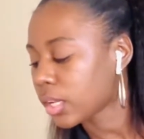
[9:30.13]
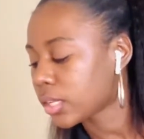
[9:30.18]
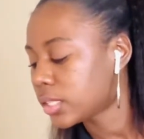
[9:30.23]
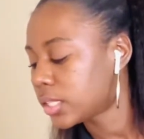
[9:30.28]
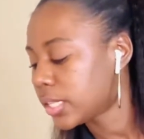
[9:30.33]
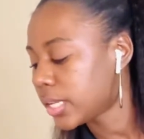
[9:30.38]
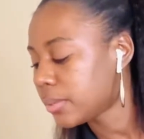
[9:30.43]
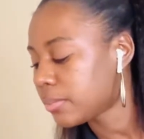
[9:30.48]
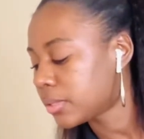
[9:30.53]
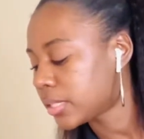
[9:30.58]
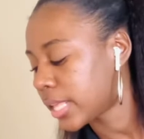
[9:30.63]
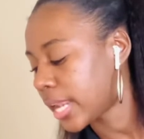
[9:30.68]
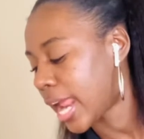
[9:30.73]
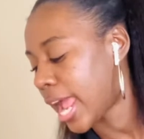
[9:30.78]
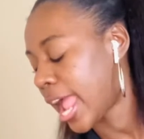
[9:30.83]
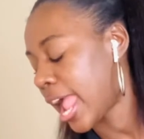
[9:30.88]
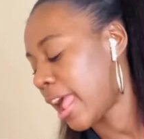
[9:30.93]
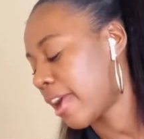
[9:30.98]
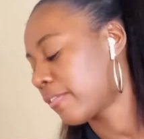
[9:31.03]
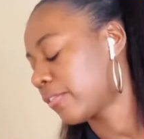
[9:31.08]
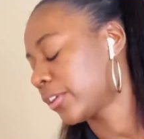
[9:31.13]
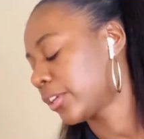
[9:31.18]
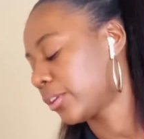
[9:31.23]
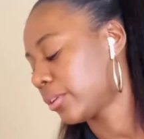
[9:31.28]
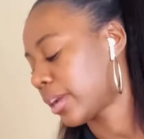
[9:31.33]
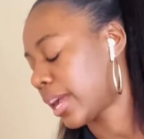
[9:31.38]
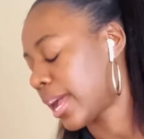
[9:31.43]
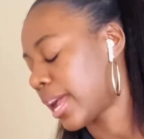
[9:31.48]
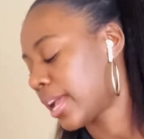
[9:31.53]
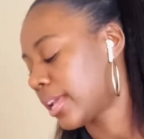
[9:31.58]
tips that I had for you
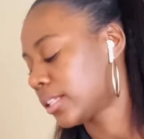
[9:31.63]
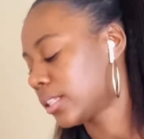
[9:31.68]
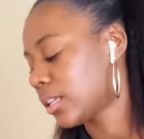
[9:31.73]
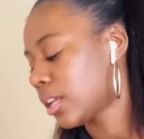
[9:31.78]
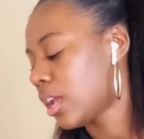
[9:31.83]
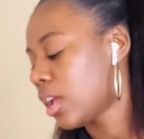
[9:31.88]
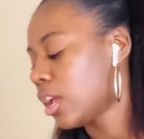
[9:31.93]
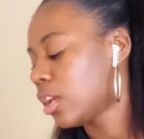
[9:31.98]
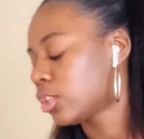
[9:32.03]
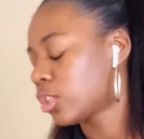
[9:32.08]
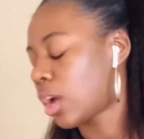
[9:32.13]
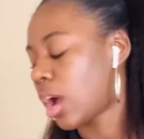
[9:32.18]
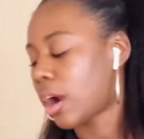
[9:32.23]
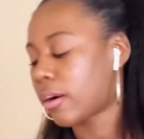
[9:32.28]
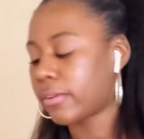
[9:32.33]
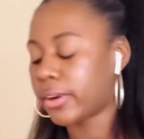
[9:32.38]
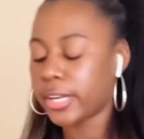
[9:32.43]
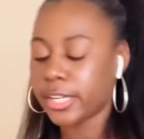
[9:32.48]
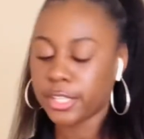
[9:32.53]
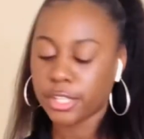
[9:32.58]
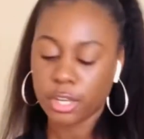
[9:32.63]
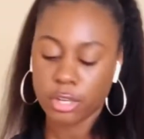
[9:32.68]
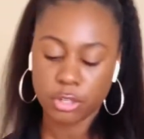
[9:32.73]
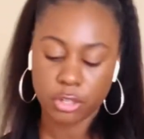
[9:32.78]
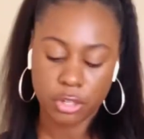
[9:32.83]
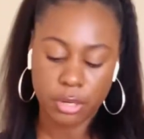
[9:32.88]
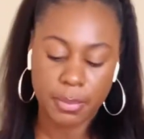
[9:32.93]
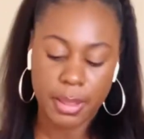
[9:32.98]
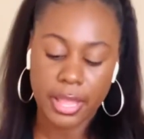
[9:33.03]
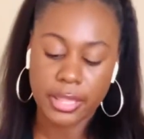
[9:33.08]
guys. So I already told
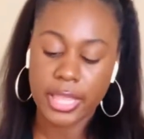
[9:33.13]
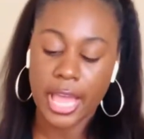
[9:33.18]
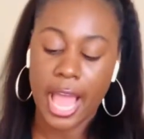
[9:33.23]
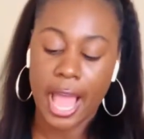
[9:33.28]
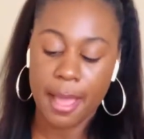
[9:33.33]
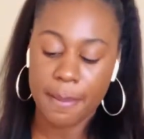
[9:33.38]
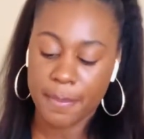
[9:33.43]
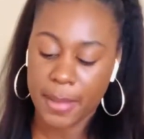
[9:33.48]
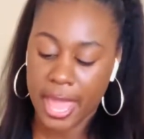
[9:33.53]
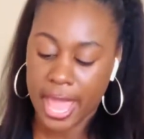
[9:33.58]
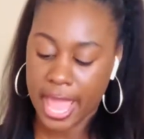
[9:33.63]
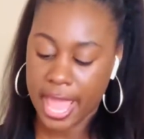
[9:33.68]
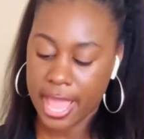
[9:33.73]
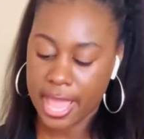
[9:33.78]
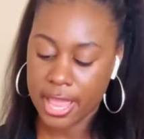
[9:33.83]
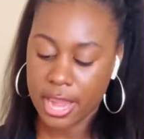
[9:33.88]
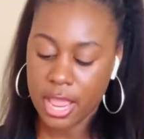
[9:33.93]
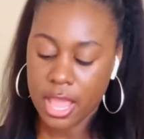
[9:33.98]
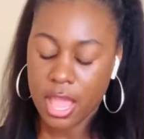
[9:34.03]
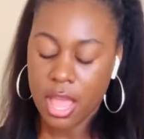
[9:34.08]
you about the iPad.